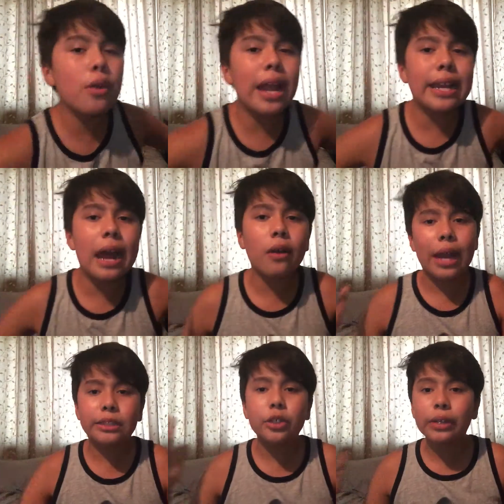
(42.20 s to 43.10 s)
right now,
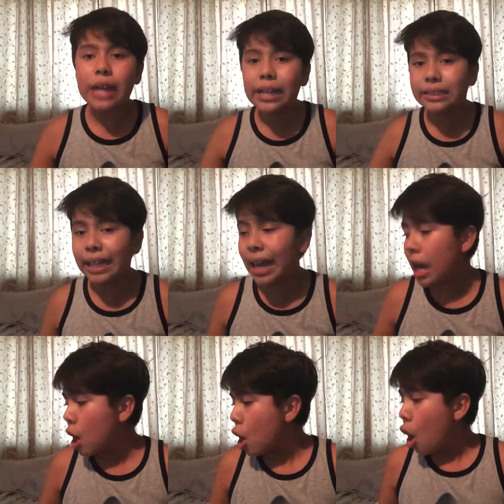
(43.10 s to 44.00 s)
guys. Do you guys see
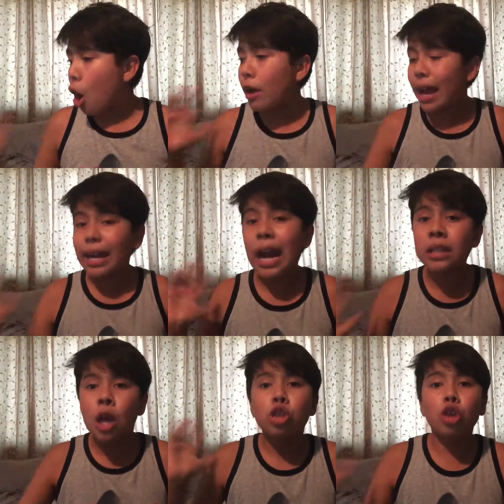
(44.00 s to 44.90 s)
it? Alright
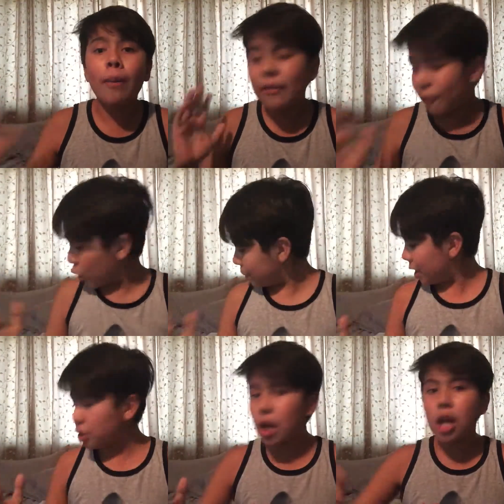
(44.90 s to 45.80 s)
guys, so before this
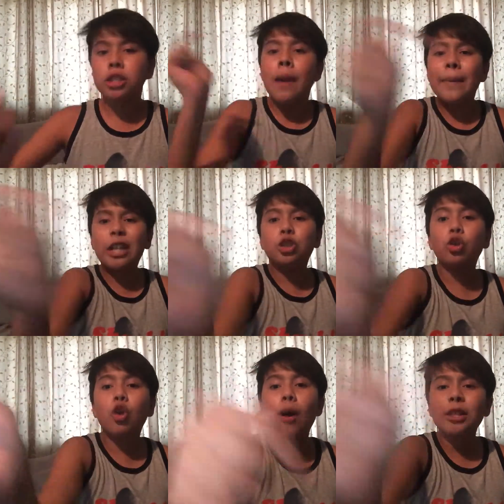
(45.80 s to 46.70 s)
video starts, make sure
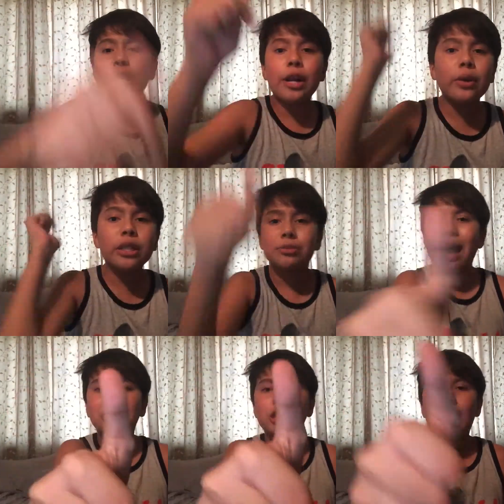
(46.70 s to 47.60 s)
you go on my channel and
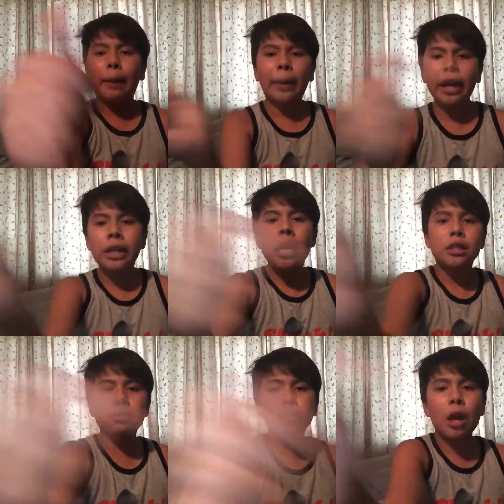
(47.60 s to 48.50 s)
smash the like button,
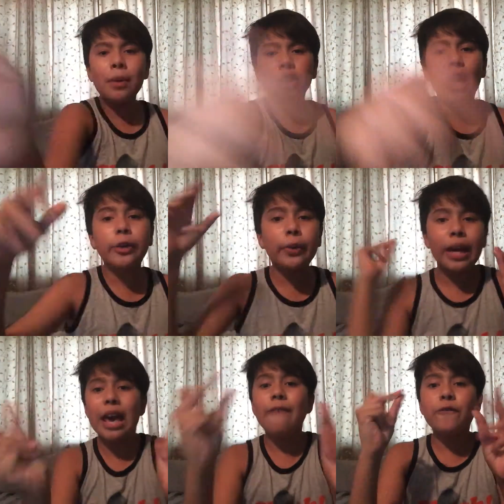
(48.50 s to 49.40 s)
subscribe to my channel
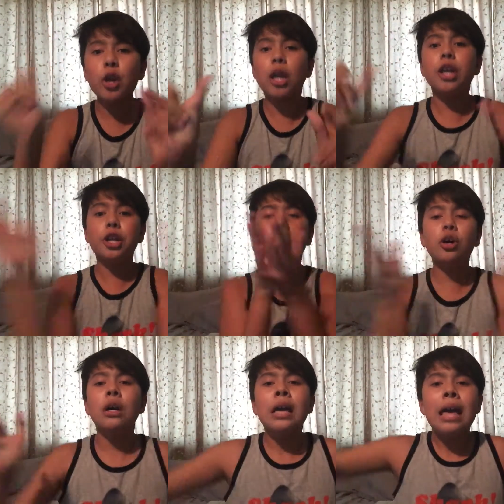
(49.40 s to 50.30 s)
if you're
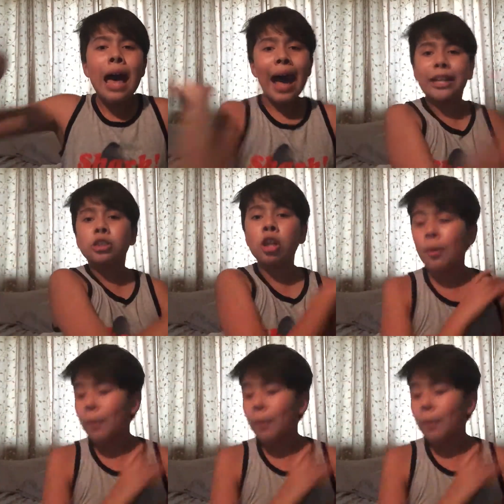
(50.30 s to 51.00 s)
new, and turn on